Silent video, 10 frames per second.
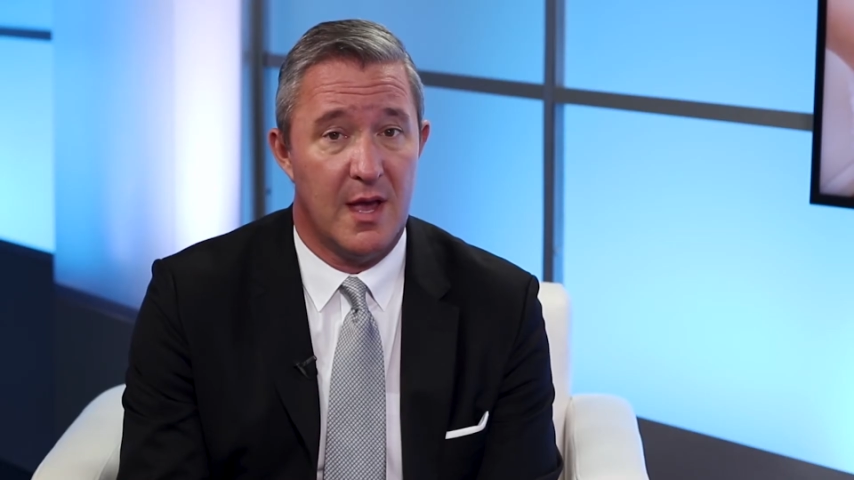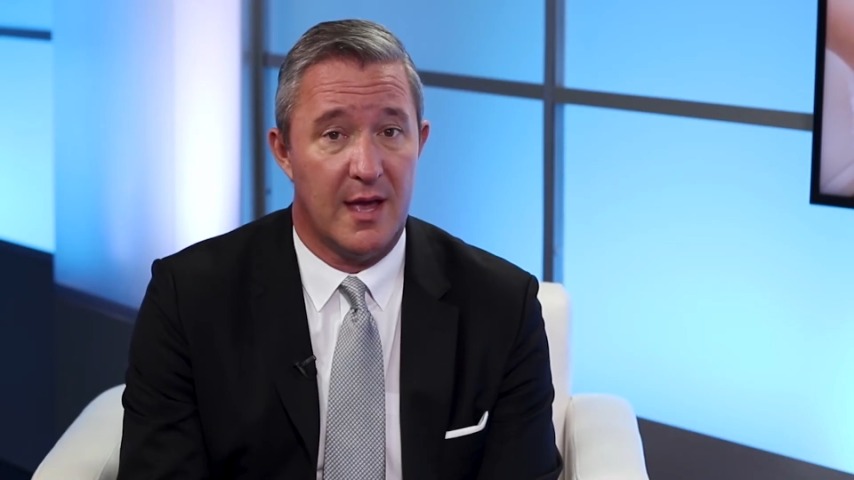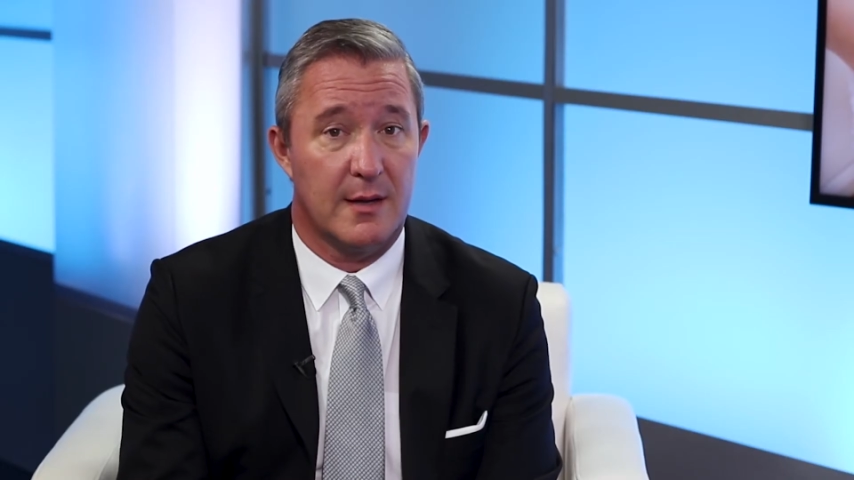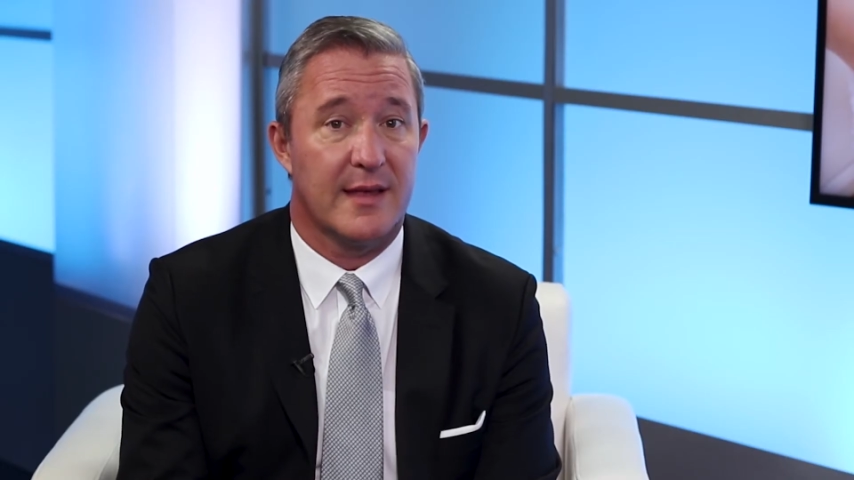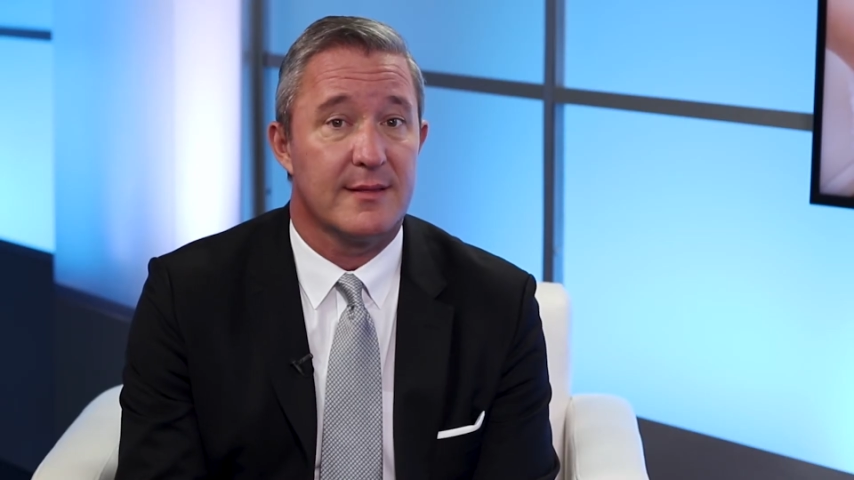
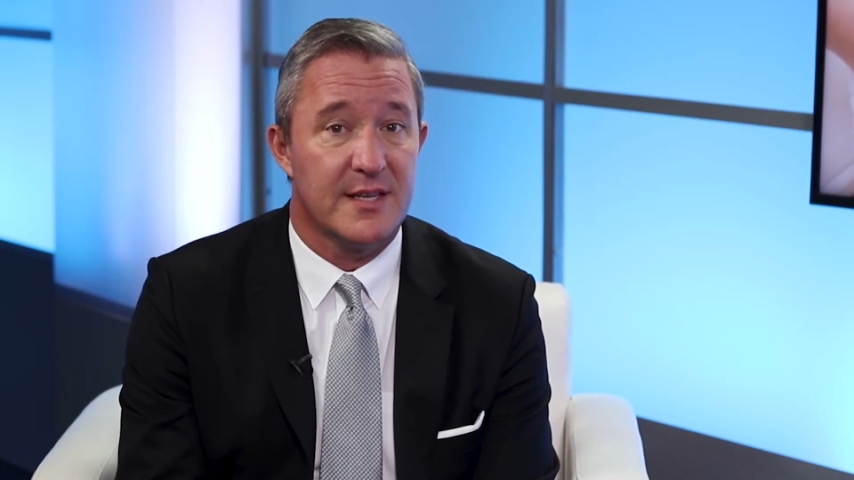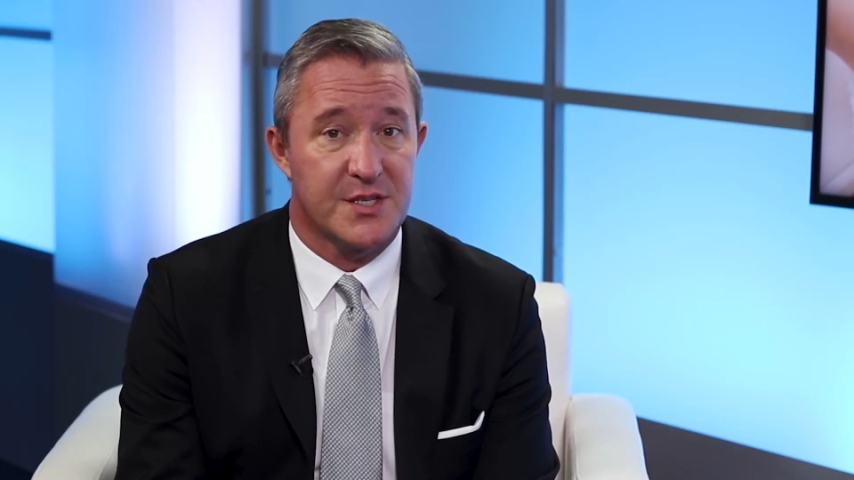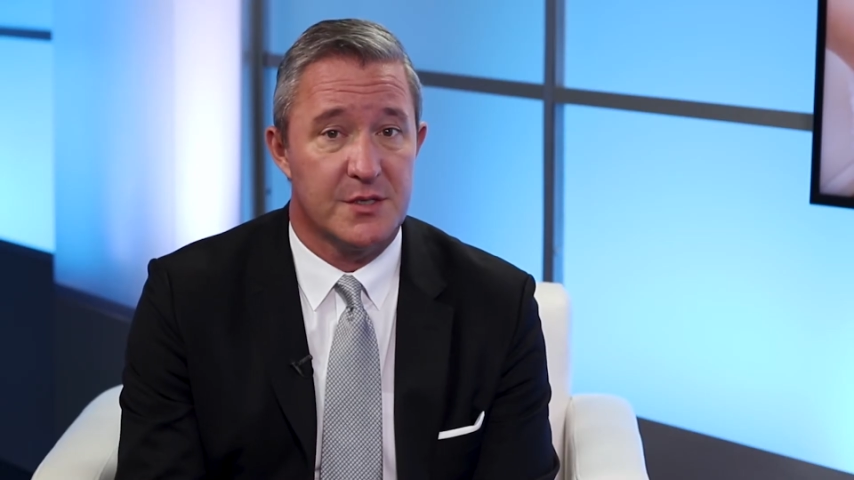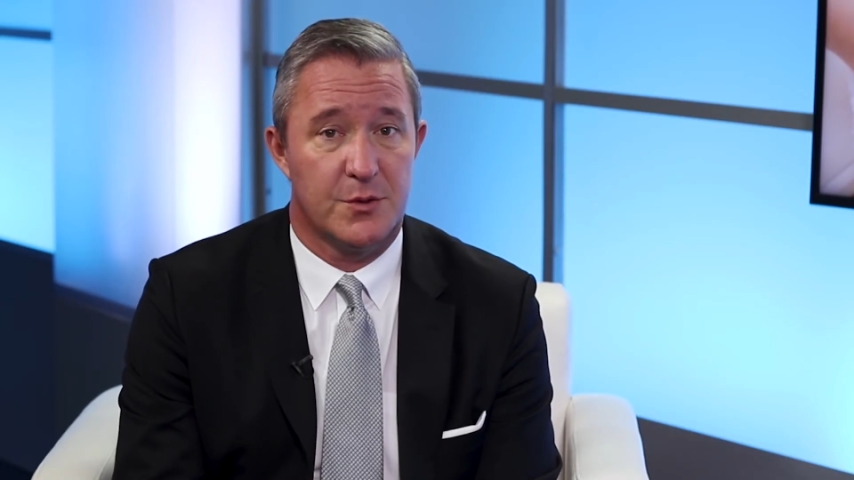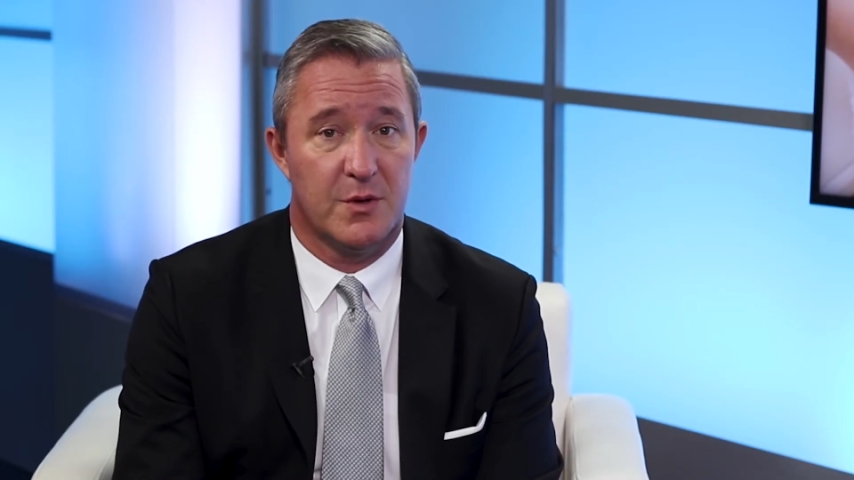and, and
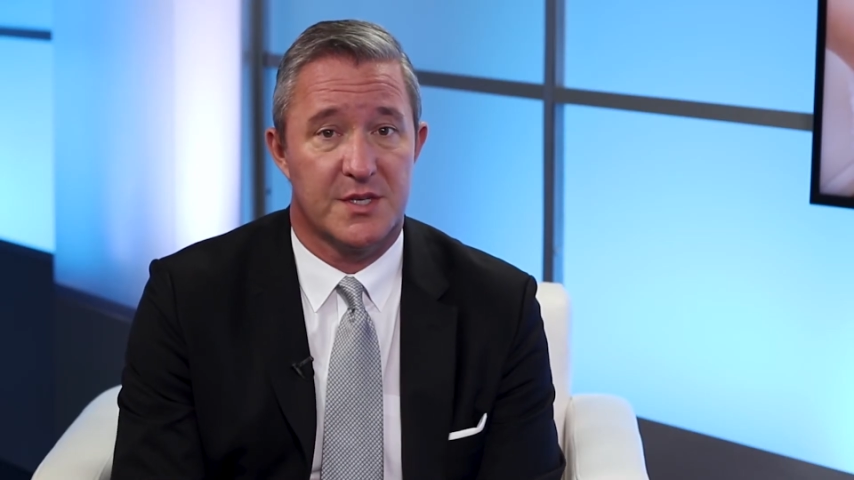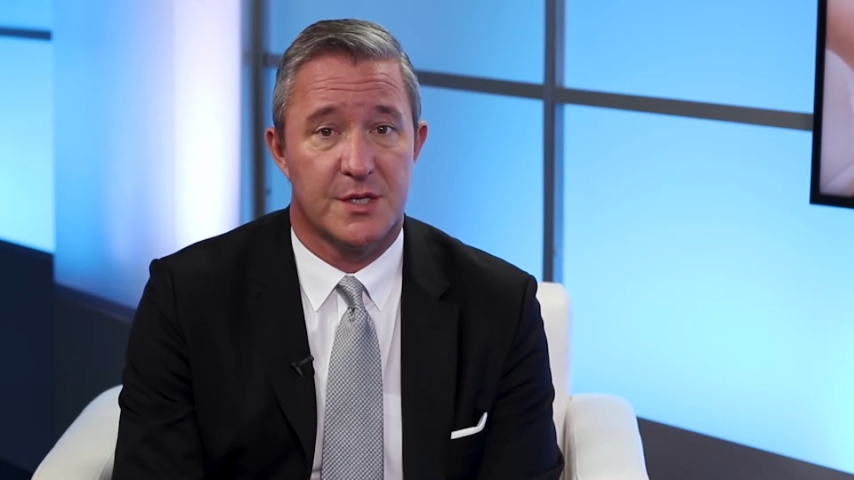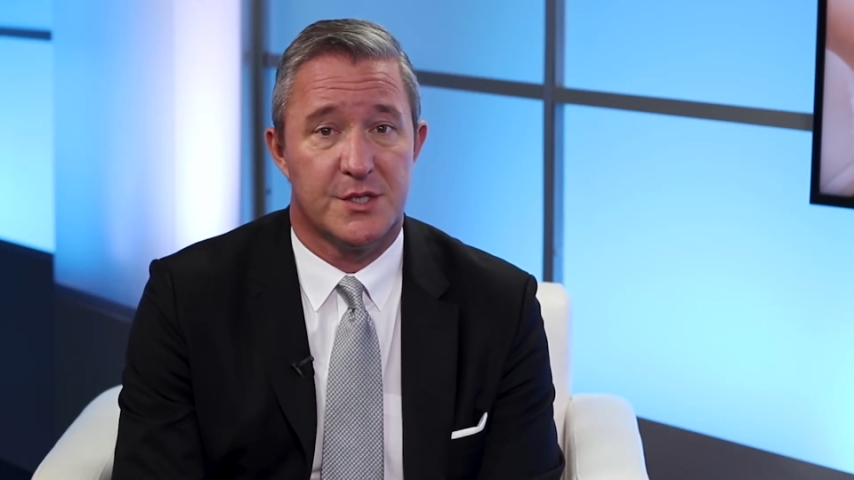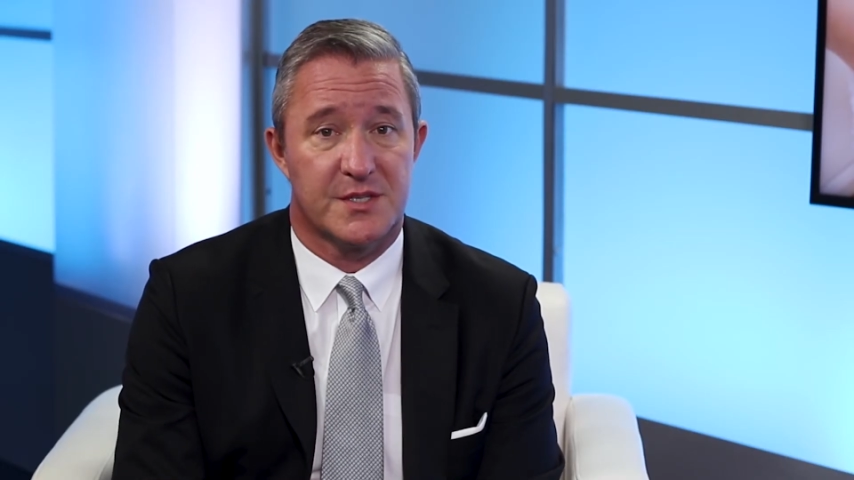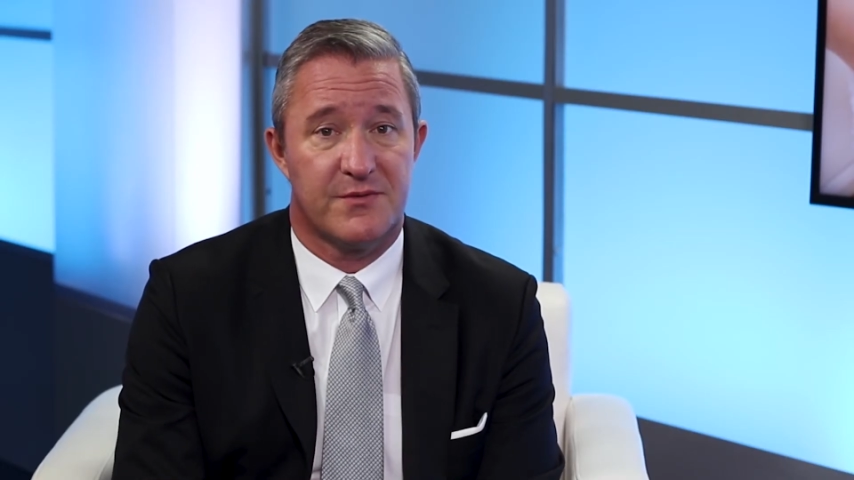listen to
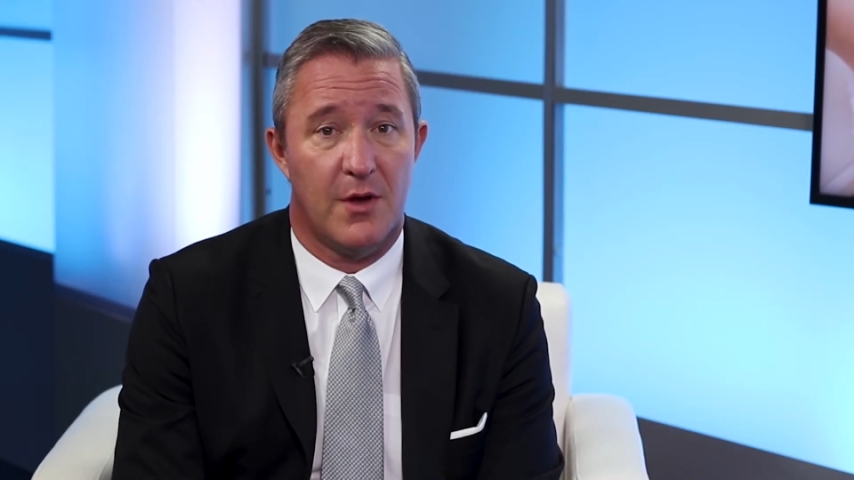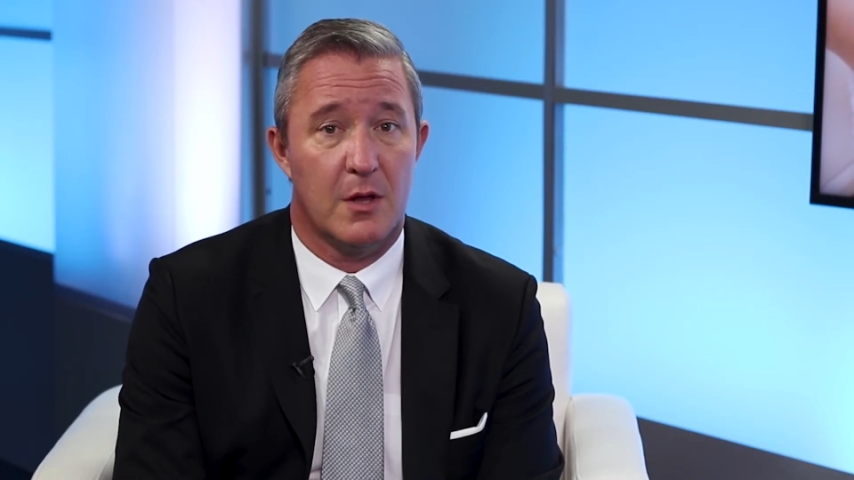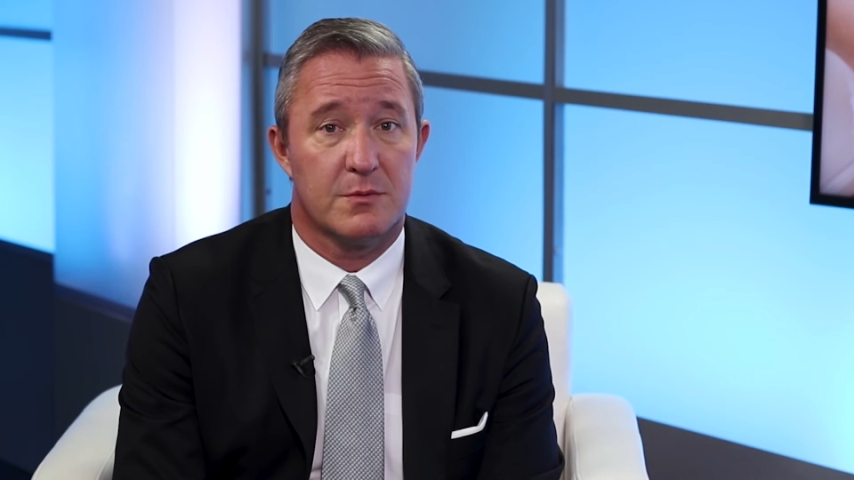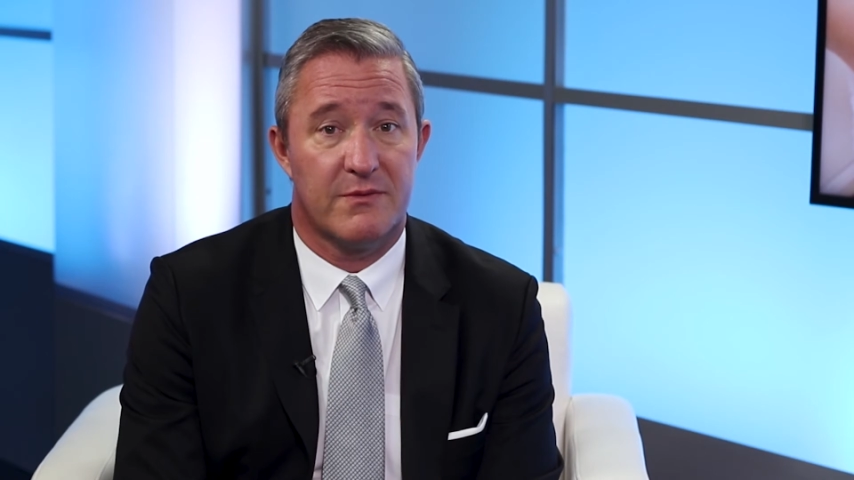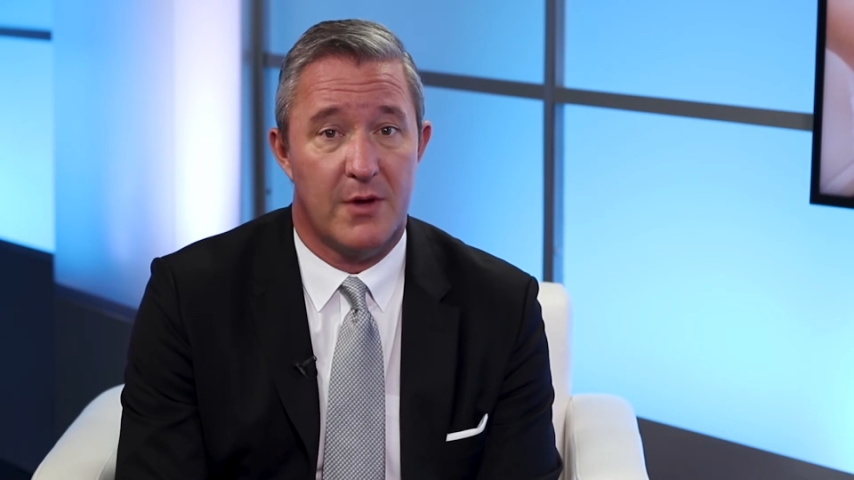us and just follow,